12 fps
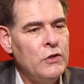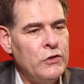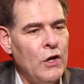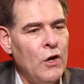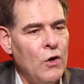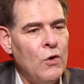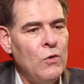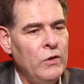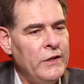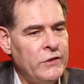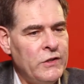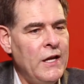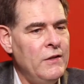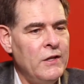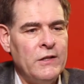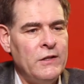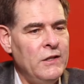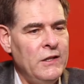So let's say
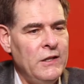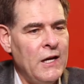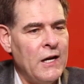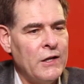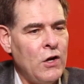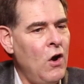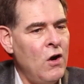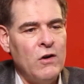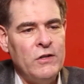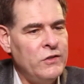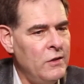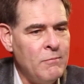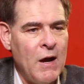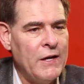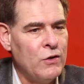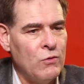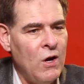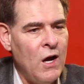that the car is in my
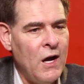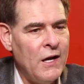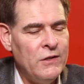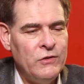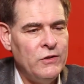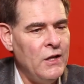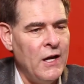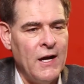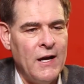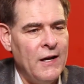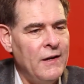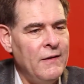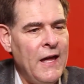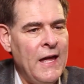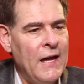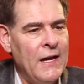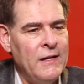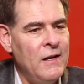garage
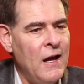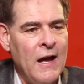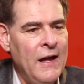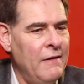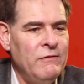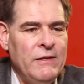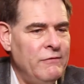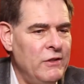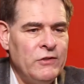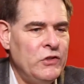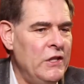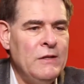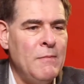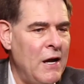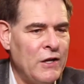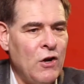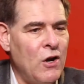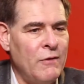and I haven't even seen
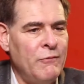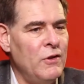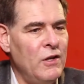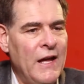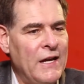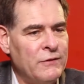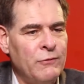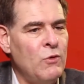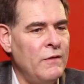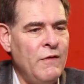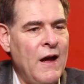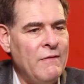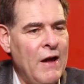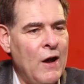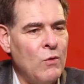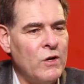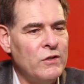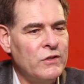my car for the last 4 or 5
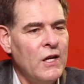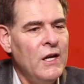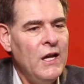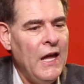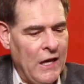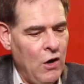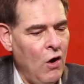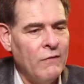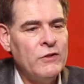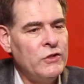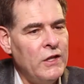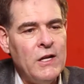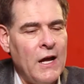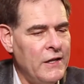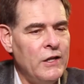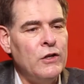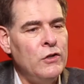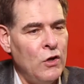hours, and all of a sudden I
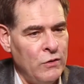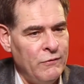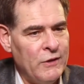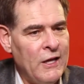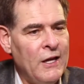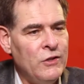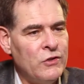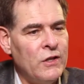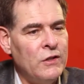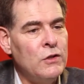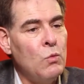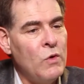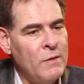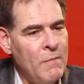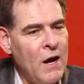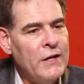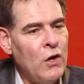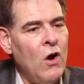get a notification to where
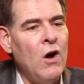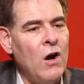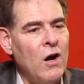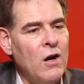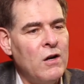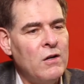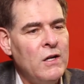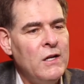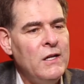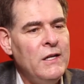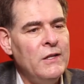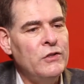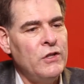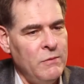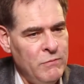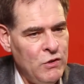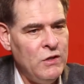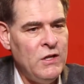my car is
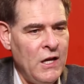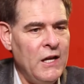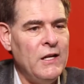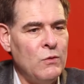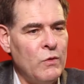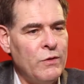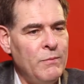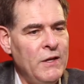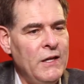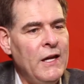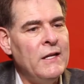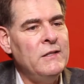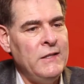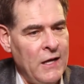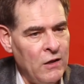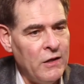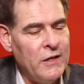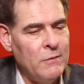communicating with me and
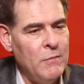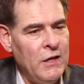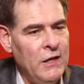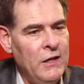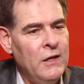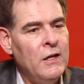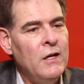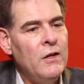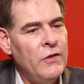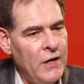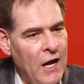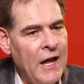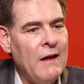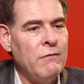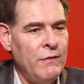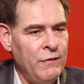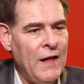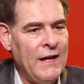telling me that I
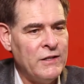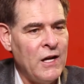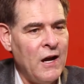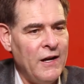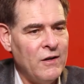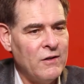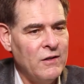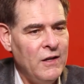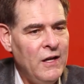have a flat tire.